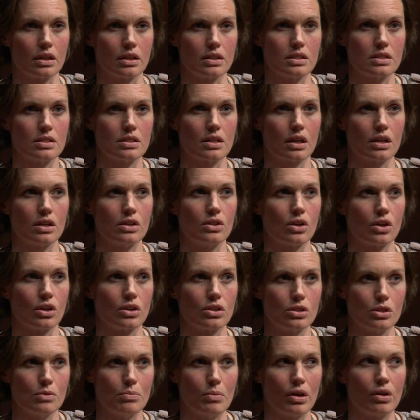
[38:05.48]
decided not
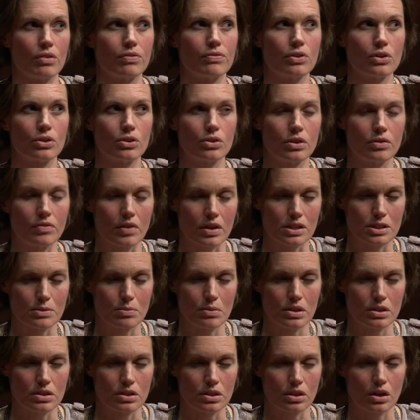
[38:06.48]
to make further
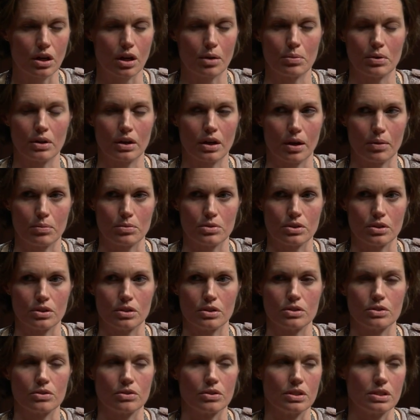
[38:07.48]
investments in carbon capture
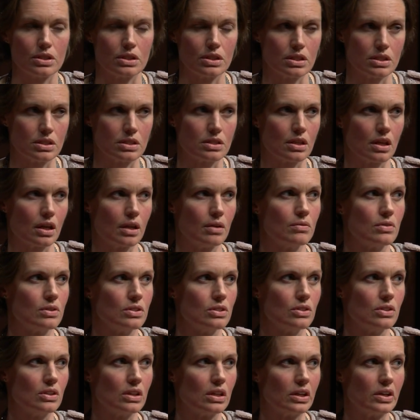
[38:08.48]
and storage at this time. As
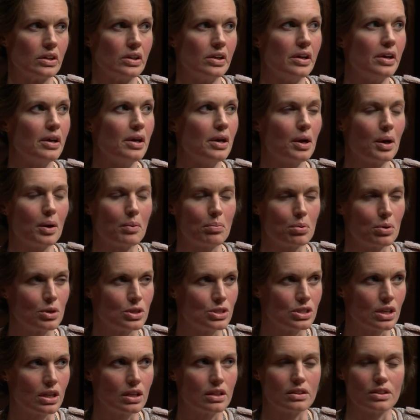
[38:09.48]
you can
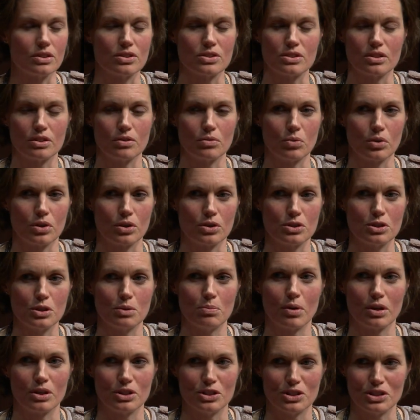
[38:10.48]
appreciate, there's one or two
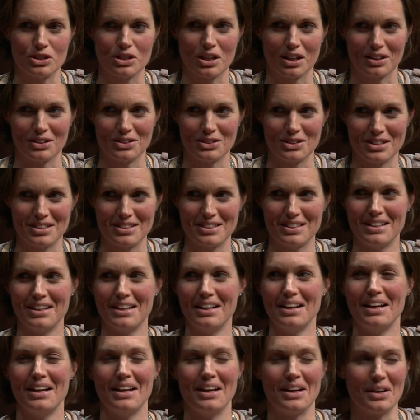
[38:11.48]
budget challenges
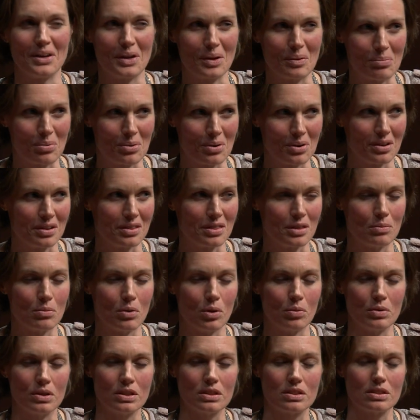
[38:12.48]
in Alberta at the
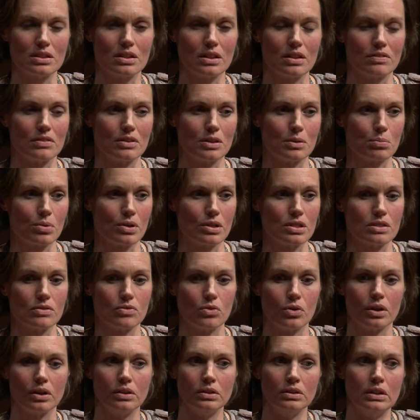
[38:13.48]
moment, given the price of
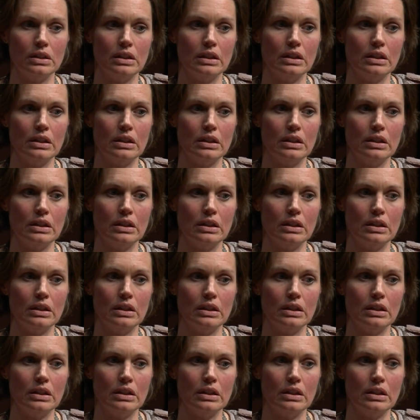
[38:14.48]
oil.